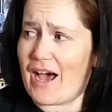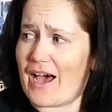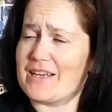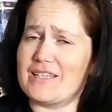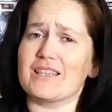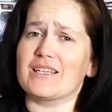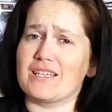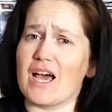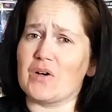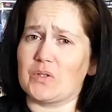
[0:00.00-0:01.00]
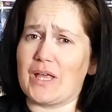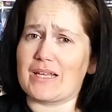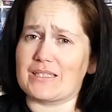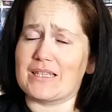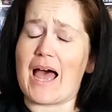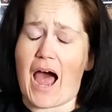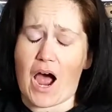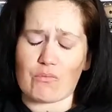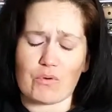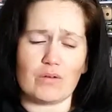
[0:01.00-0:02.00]
I did the count last night.
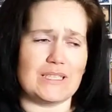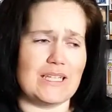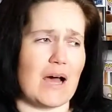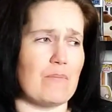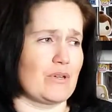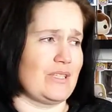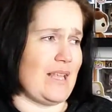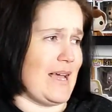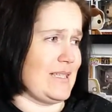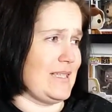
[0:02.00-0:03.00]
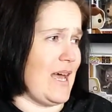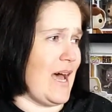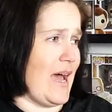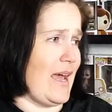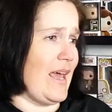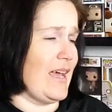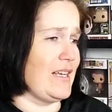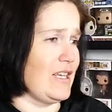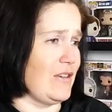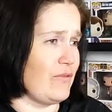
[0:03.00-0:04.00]
I rolled the numbers last night,
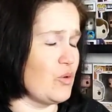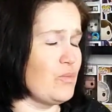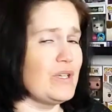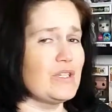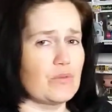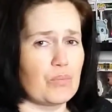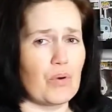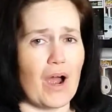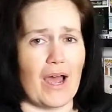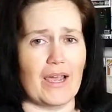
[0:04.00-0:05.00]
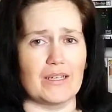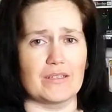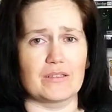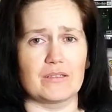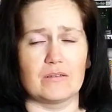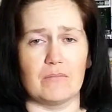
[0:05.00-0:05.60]
and if you'll be surprised,